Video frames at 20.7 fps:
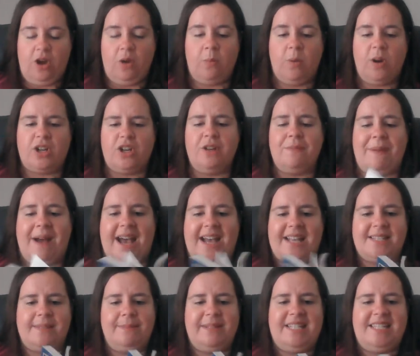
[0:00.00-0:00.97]
What could
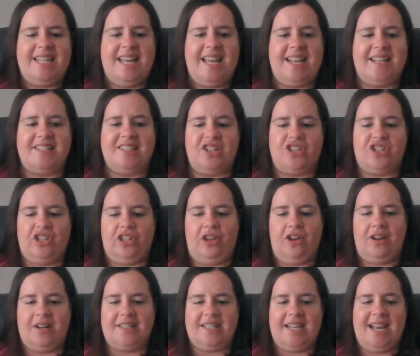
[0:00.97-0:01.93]
possibly take such a
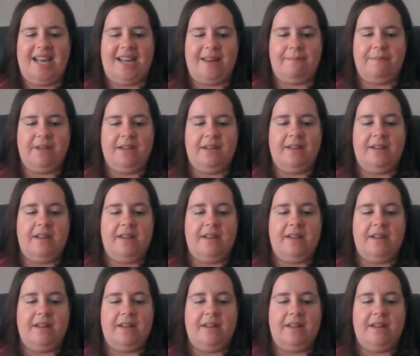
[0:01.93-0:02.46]
long time?